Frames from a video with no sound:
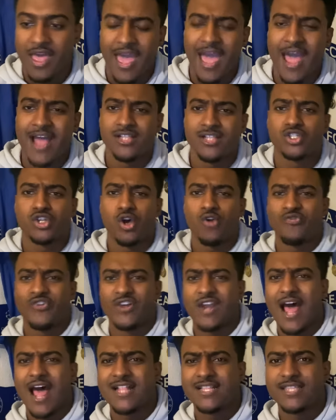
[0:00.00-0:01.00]
Enzo
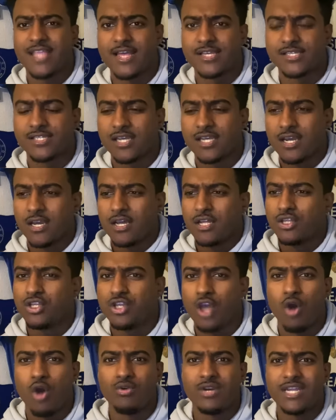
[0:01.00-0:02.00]
Fernandez,
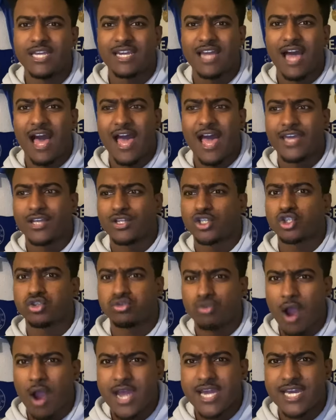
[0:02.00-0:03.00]
the only guy
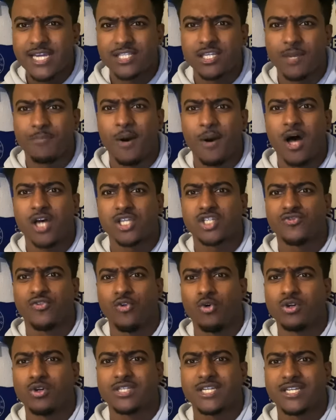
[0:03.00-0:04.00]
trying to pass
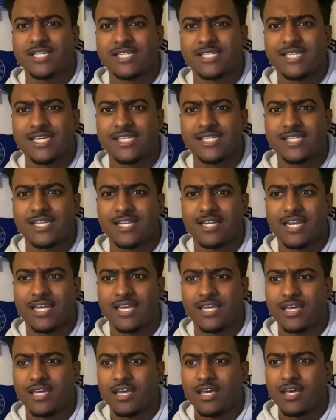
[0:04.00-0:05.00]
forward
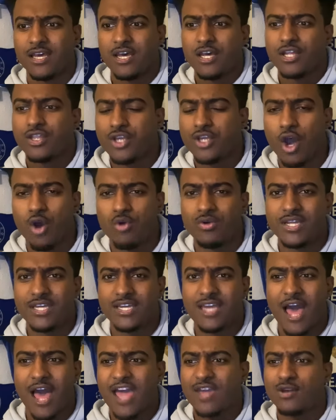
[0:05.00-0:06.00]
consistently. The only
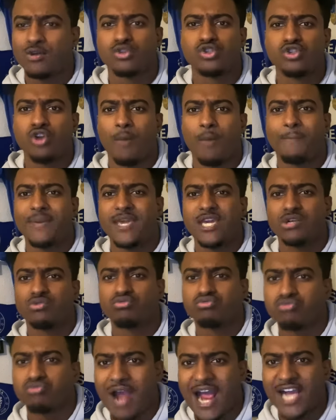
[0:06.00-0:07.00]
guy who's not
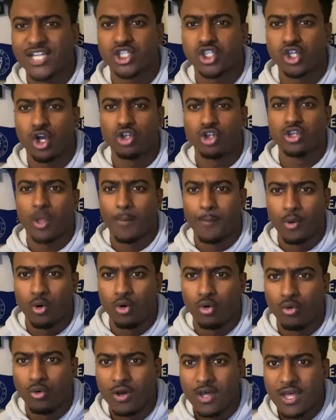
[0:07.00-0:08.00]
being rash on the
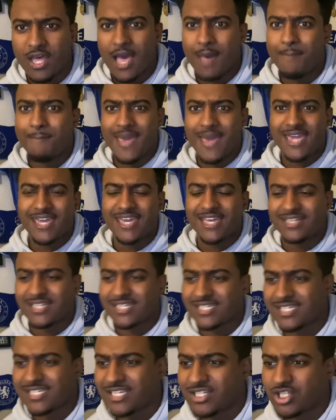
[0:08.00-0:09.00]
ball and making
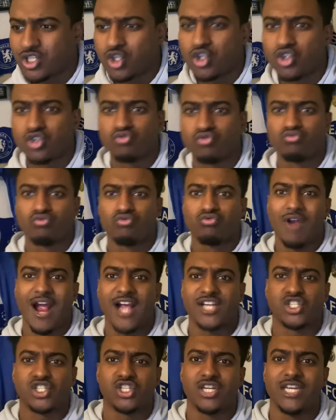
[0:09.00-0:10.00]
decisions
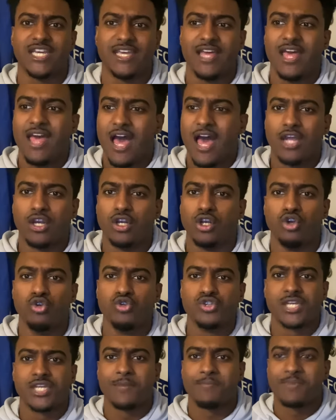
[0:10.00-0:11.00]
rashly and
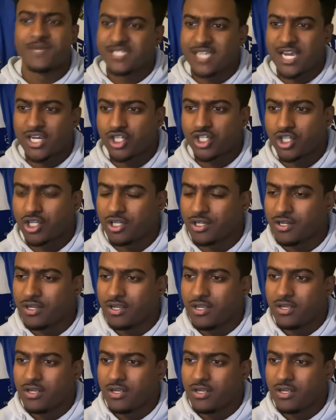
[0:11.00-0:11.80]
losing possession.